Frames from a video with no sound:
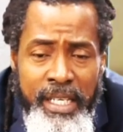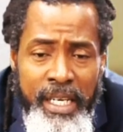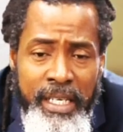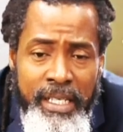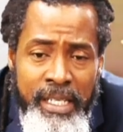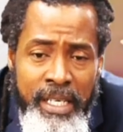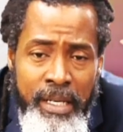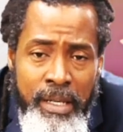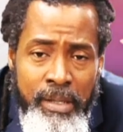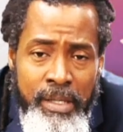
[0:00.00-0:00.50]

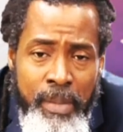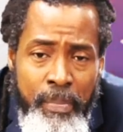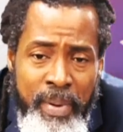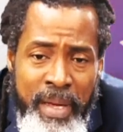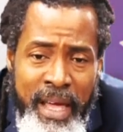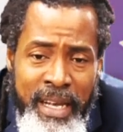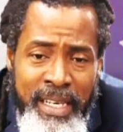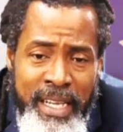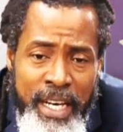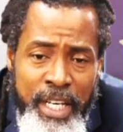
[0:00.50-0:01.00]
to
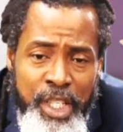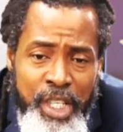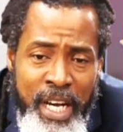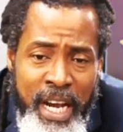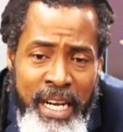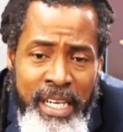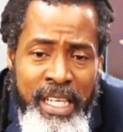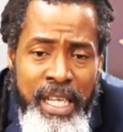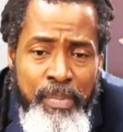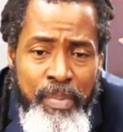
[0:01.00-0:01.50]
pay attention
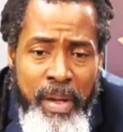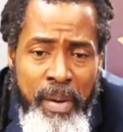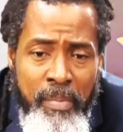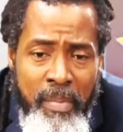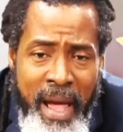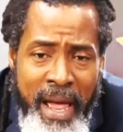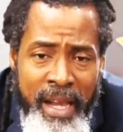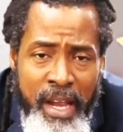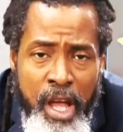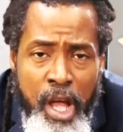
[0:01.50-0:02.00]
and keep in
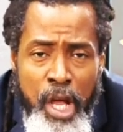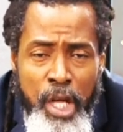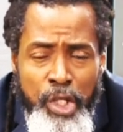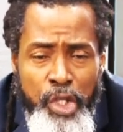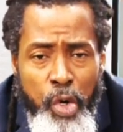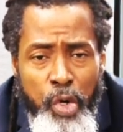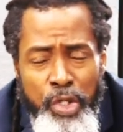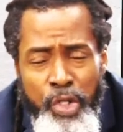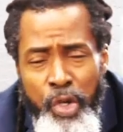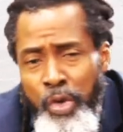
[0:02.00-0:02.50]
mind.
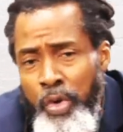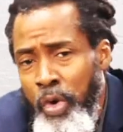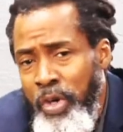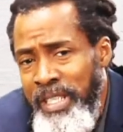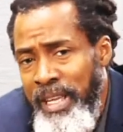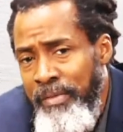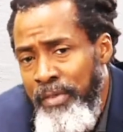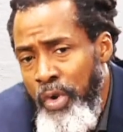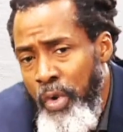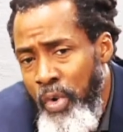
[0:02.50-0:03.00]
So those
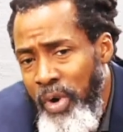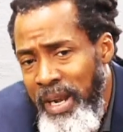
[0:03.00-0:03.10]
of you who